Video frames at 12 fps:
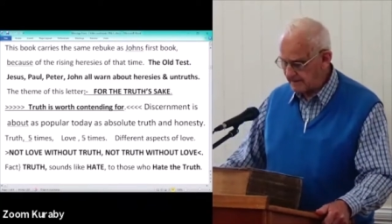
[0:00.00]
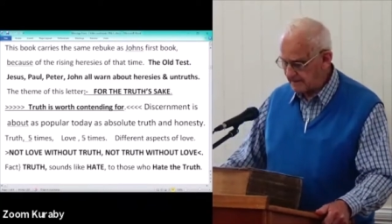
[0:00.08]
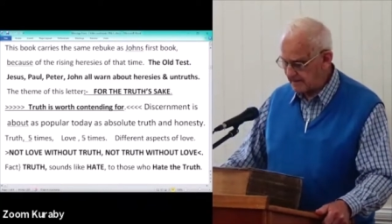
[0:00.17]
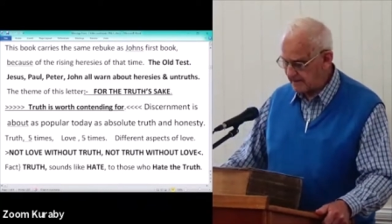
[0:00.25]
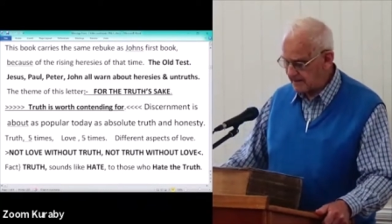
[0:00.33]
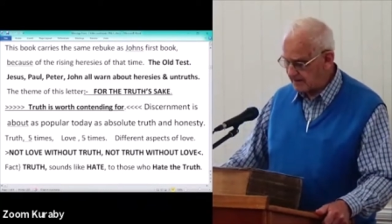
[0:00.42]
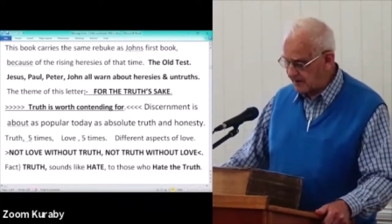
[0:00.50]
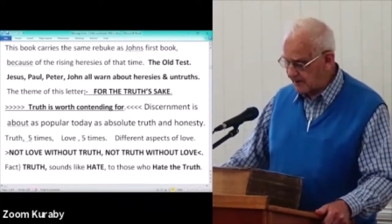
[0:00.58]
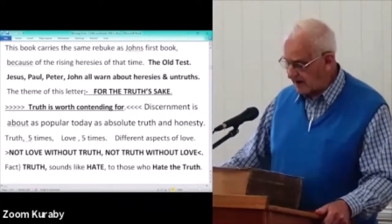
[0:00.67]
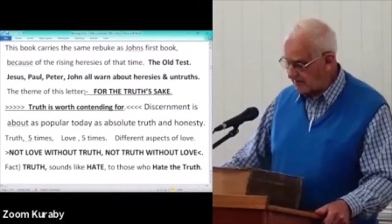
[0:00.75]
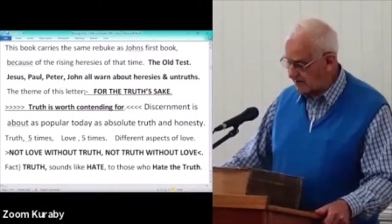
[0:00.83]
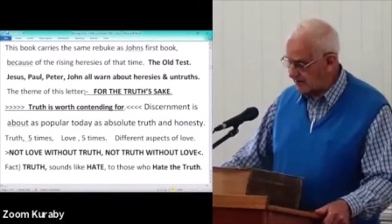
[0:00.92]
The
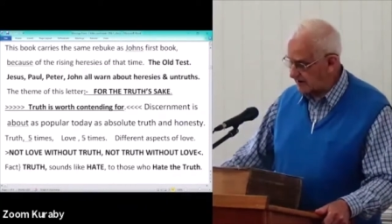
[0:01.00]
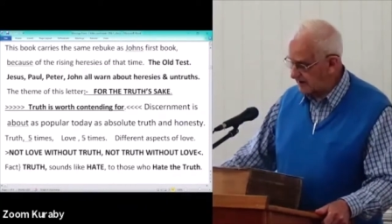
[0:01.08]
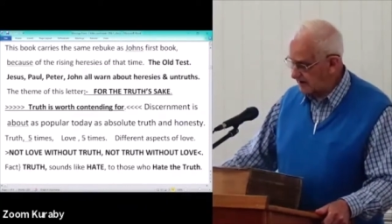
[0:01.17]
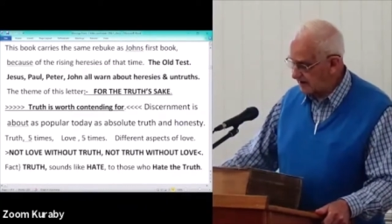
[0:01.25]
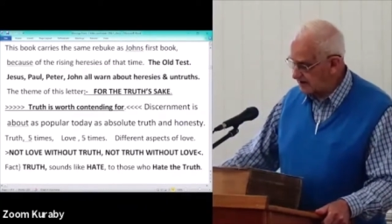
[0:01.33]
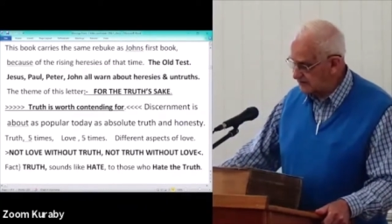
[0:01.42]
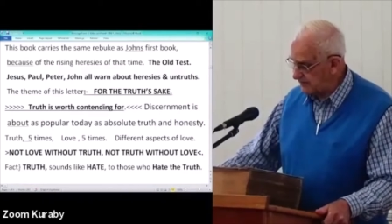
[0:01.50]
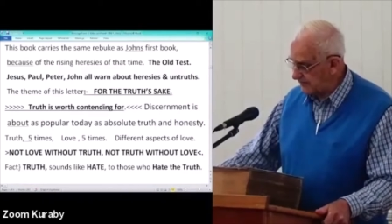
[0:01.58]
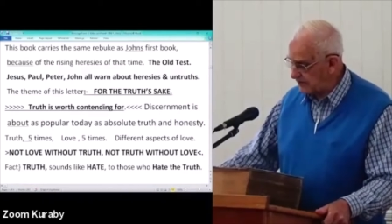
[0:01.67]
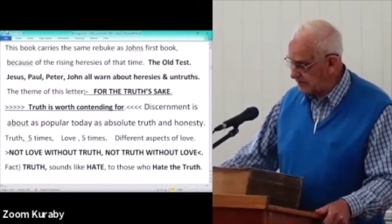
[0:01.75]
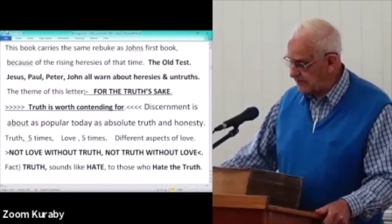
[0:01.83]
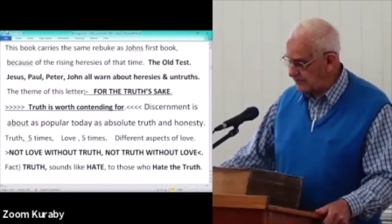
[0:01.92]
Bible is
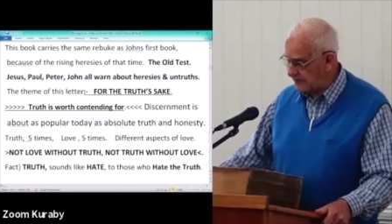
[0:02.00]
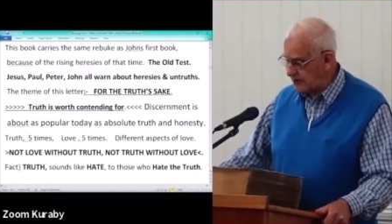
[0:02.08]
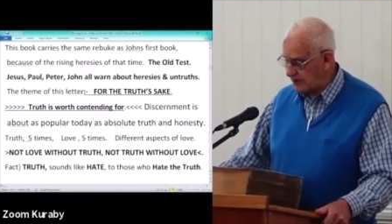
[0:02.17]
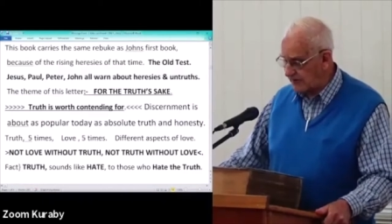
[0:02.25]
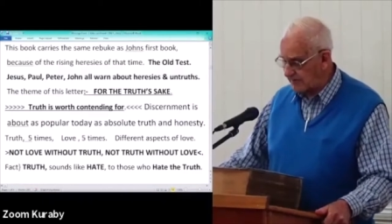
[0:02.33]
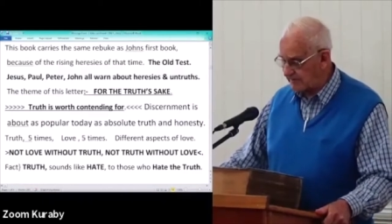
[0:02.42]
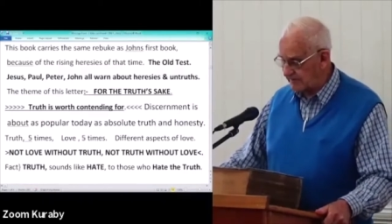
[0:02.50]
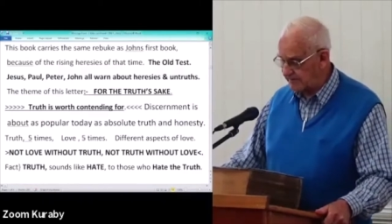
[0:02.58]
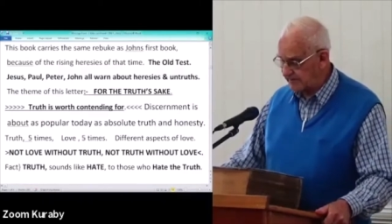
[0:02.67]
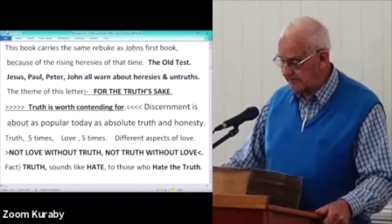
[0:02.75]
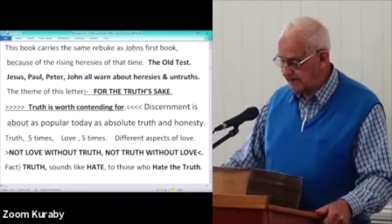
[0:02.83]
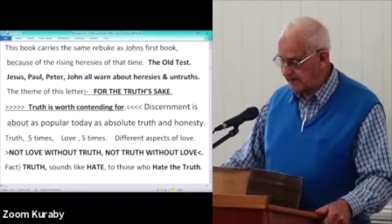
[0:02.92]
very firm
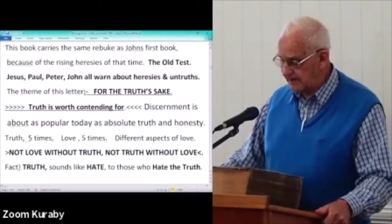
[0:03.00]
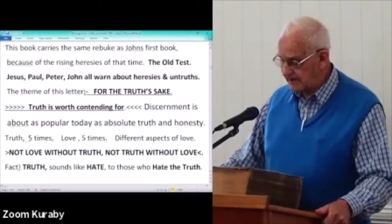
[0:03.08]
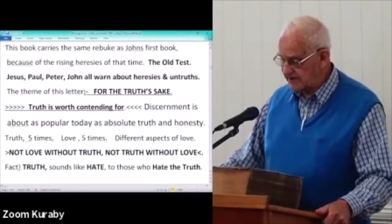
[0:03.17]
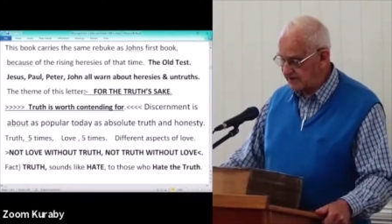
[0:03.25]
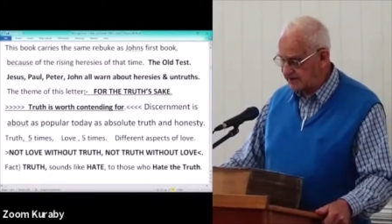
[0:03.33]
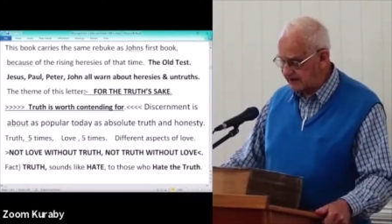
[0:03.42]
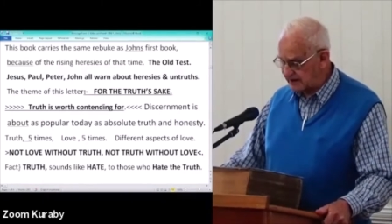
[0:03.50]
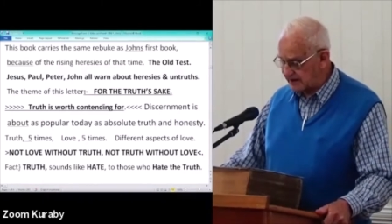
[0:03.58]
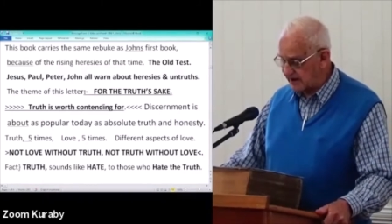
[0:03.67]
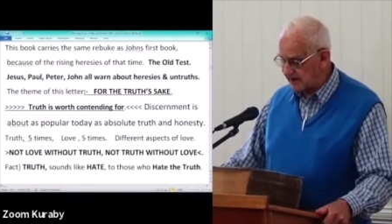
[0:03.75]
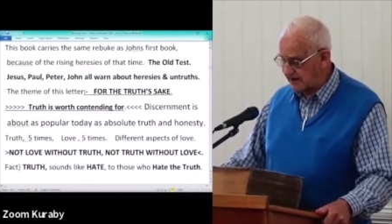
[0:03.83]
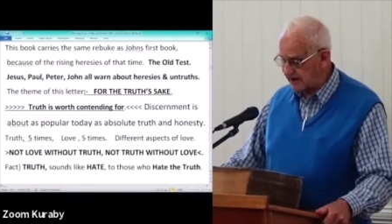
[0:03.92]
in
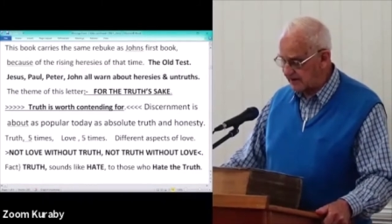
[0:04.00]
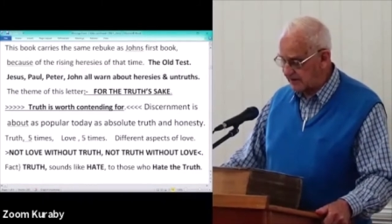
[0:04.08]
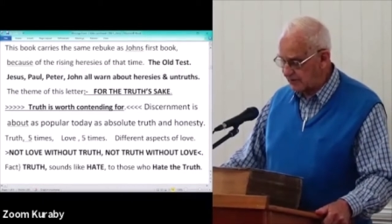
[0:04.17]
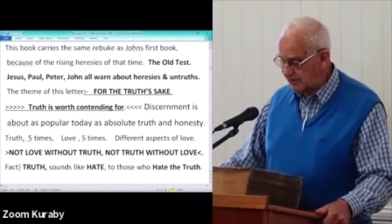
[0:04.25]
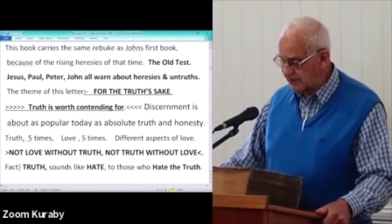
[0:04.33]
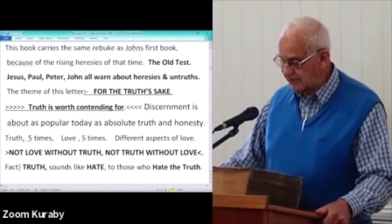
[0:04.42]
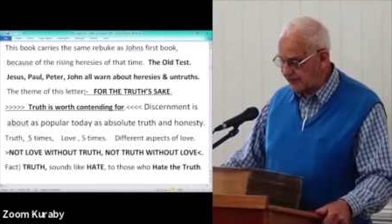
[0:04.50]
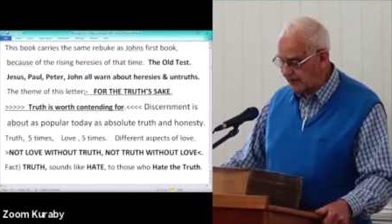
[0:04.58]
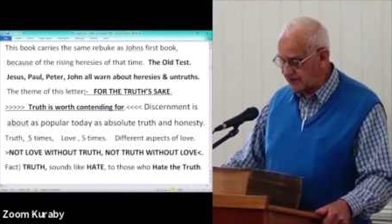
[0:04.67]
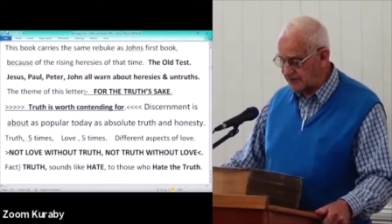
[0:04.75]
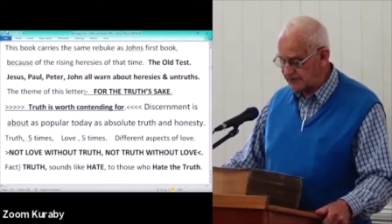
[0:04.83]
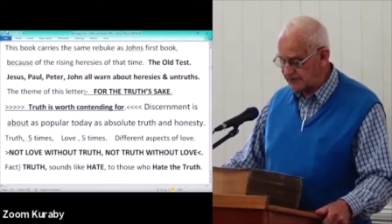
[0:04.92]
dealing with
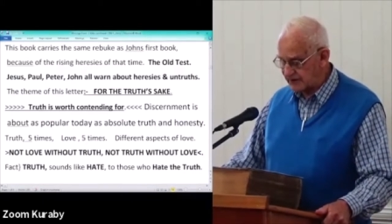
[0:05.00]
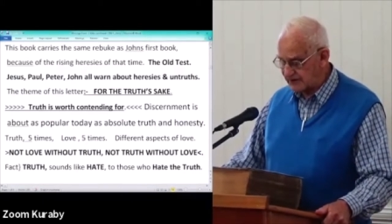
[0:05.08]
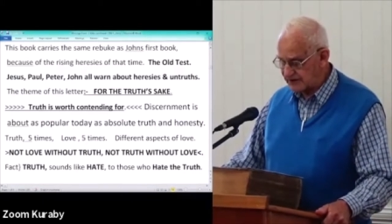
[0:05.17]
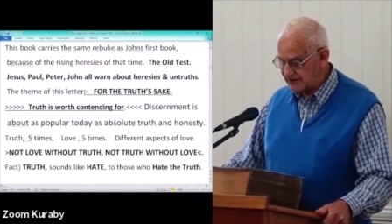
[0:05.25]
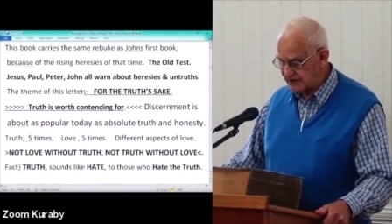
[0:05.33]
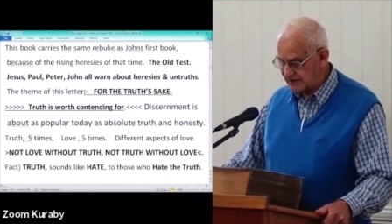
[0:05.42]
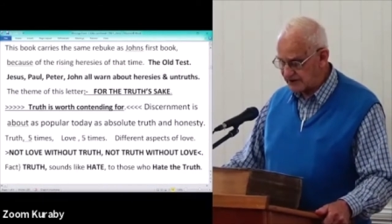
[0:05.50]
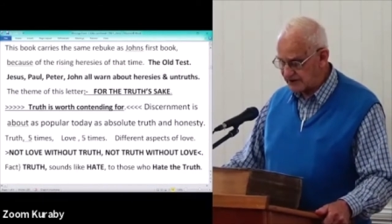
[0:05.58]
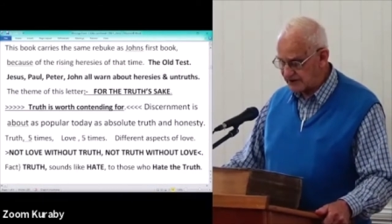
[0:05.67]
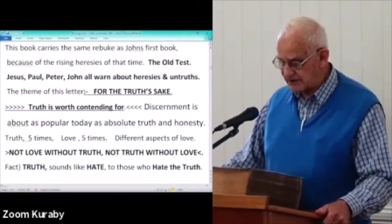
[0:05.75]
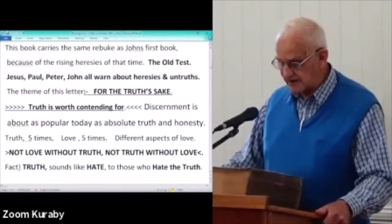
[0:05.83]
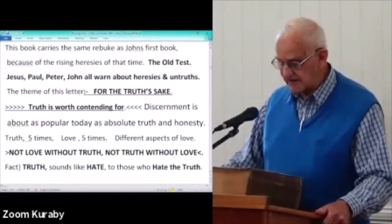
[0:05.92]
false teaching
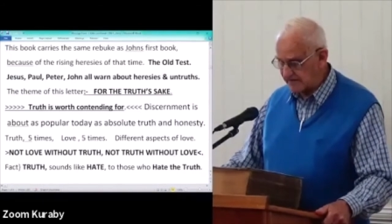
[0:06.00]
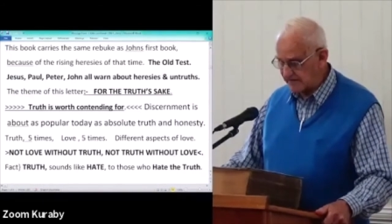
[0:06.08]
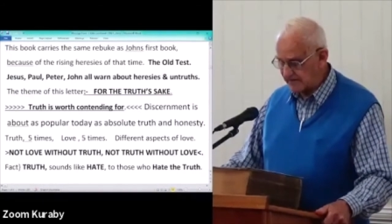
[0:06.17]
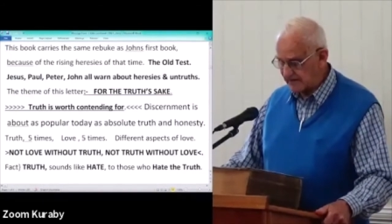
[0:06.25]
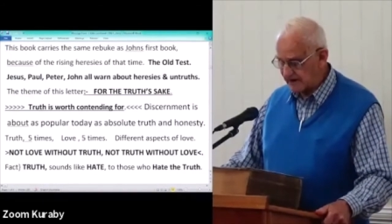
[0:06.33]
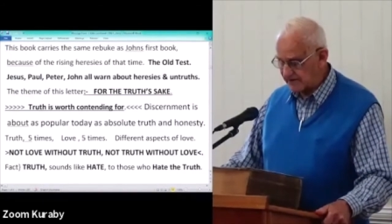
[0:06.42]
and